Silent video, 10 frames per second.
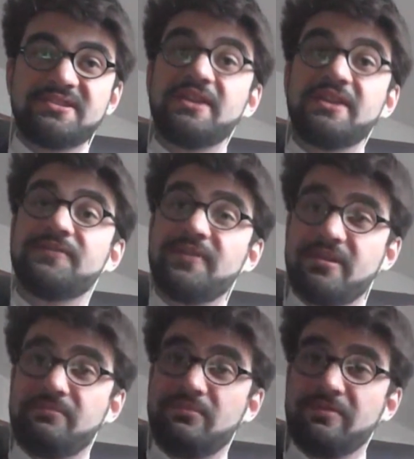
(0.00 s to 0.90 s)
take for
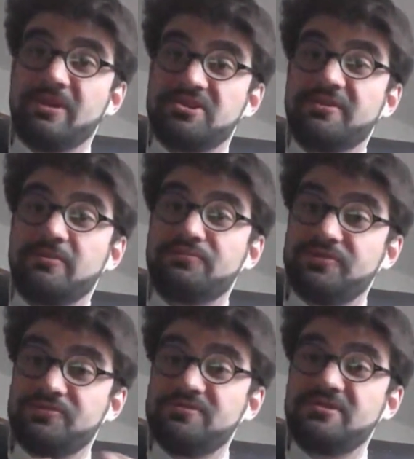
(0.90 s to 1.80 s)
them the material
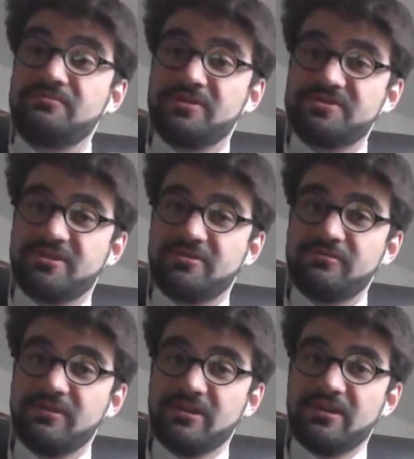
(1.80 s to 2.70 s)
produced in
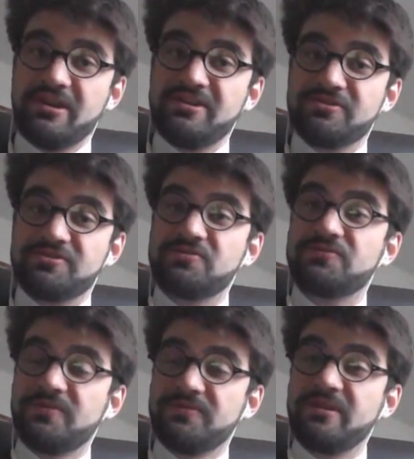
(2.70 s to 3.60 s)
Moscow in order
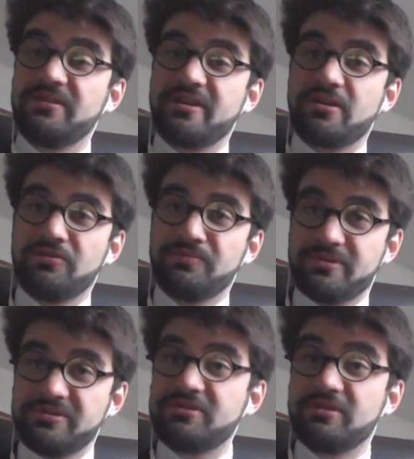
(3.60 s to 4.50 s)
to fulfill their
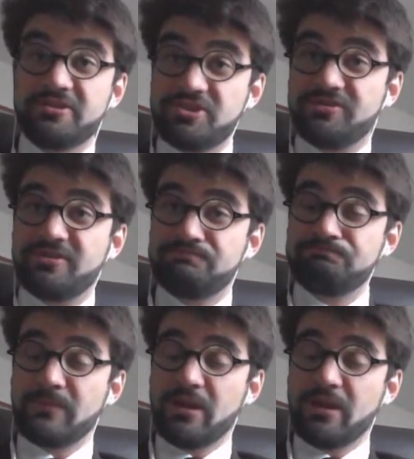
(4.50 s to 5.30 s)
own political agenda.